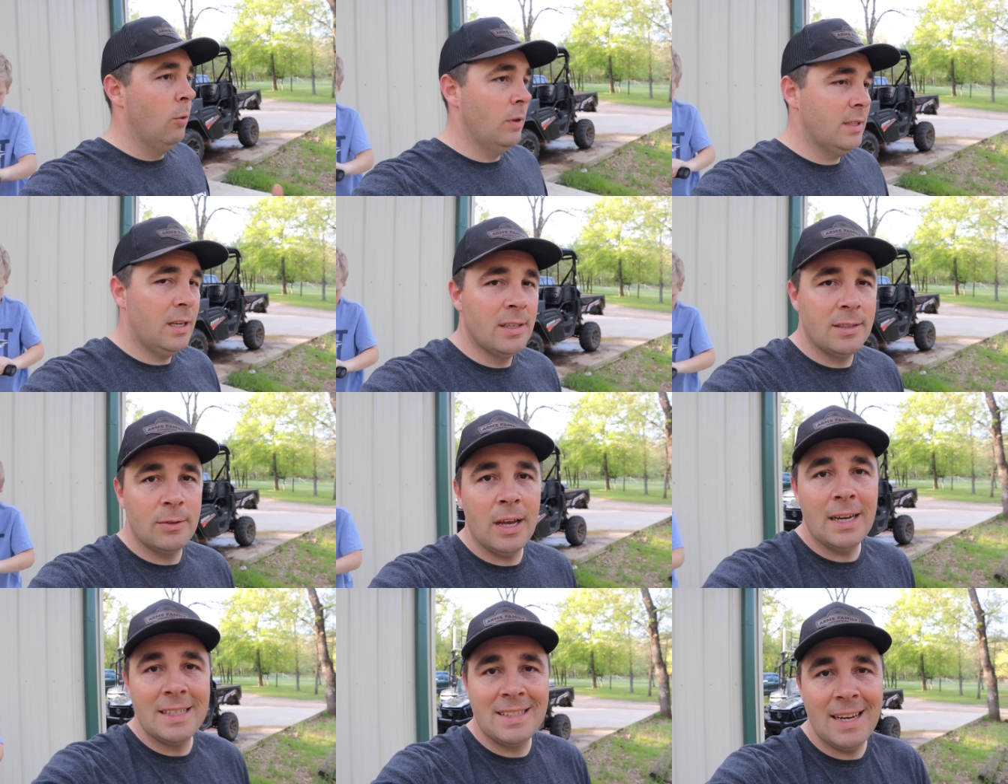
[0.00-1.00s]
Well, he's also
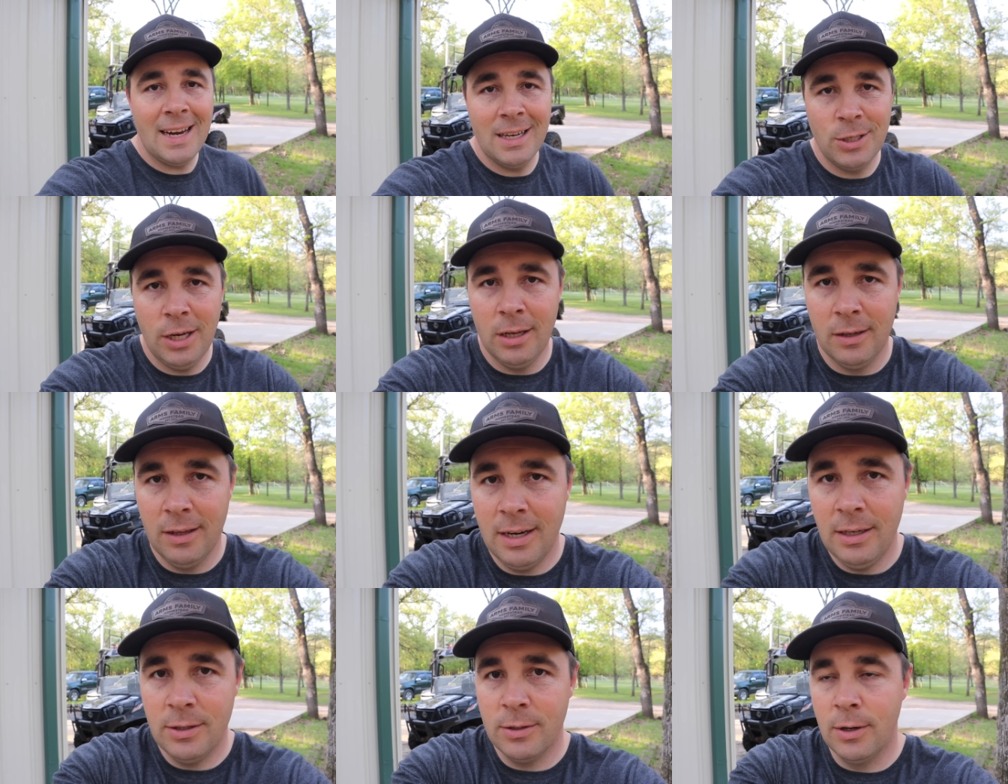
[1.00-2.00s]
got a second channel
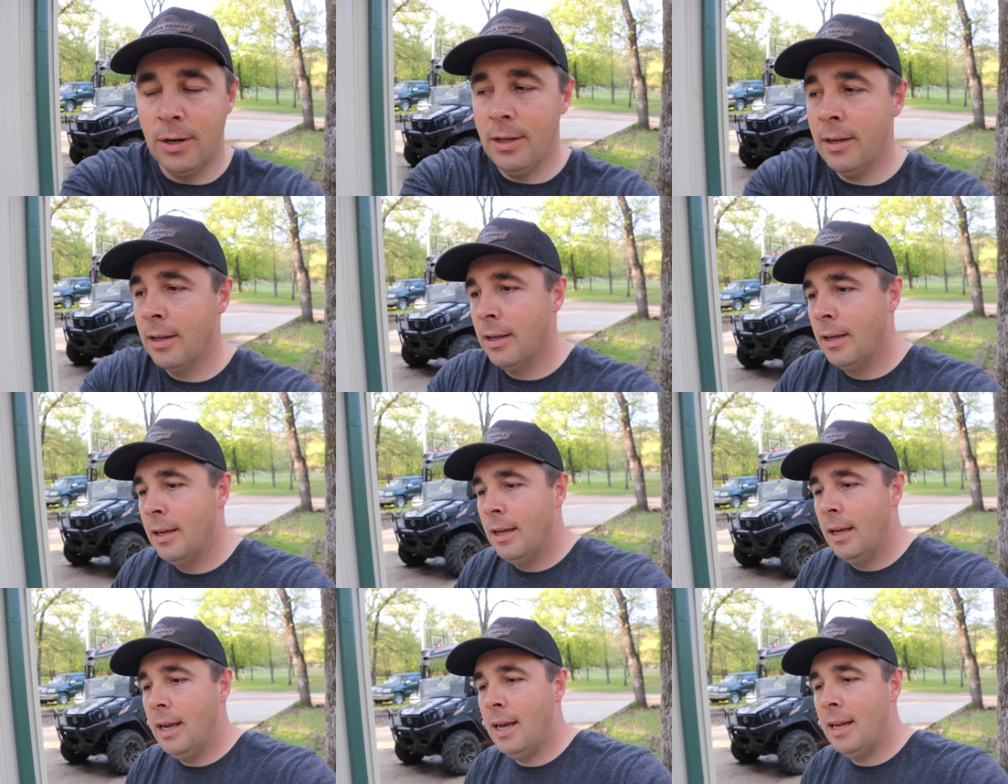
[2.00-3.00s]
that he started
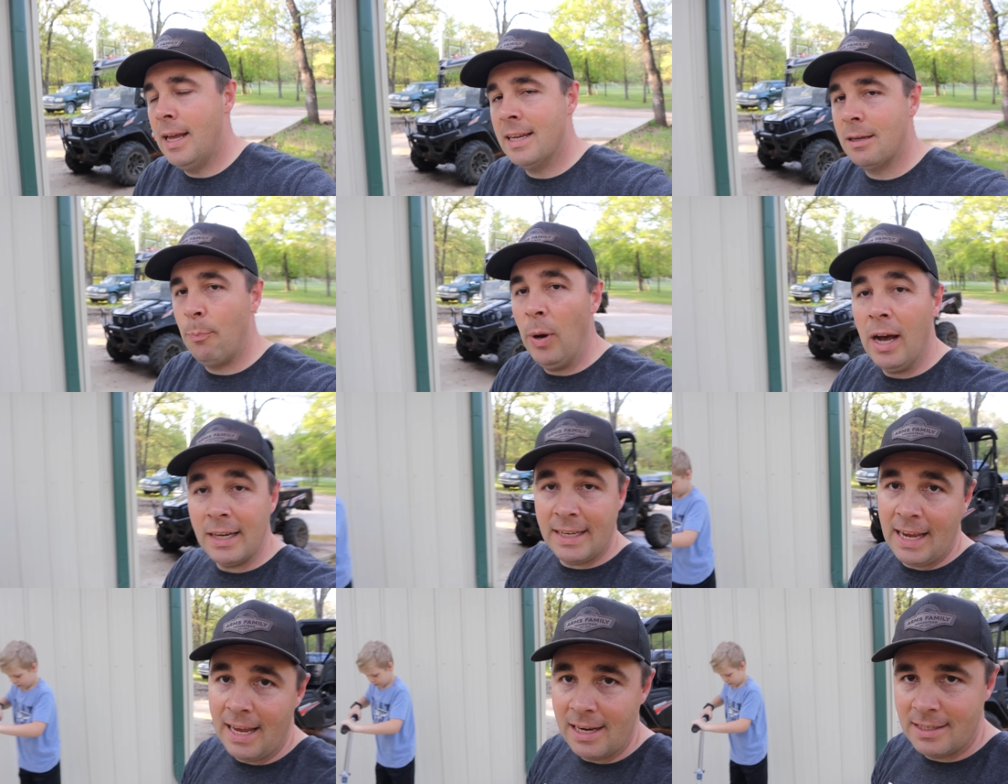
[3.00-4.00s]
and has a
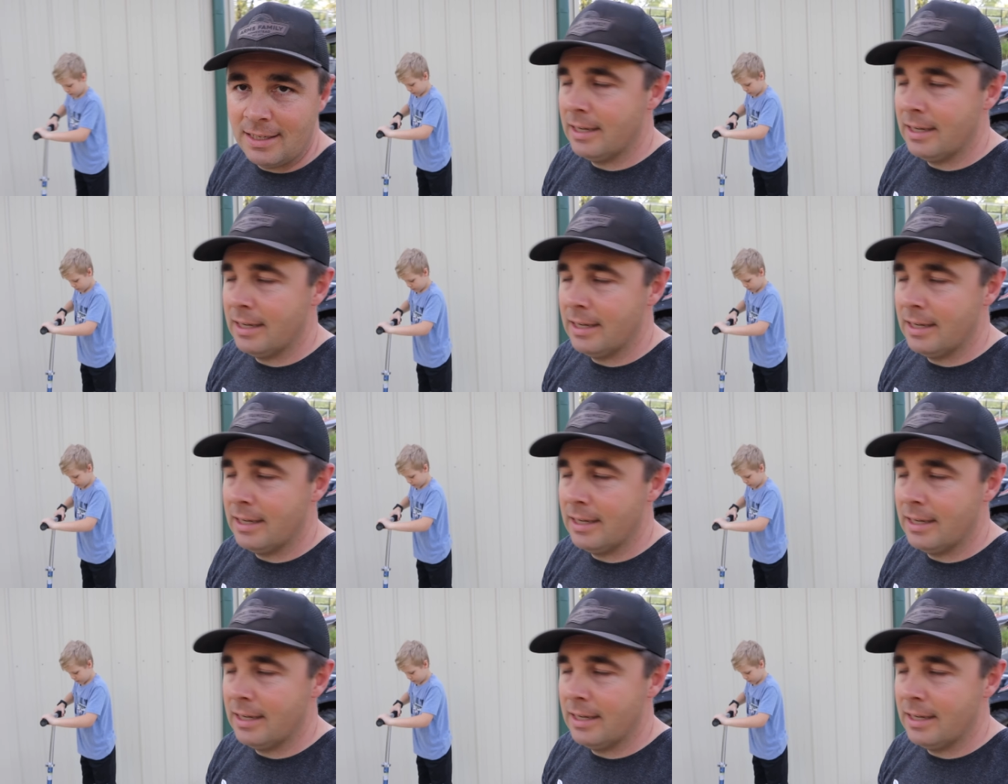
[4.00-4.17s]
podcast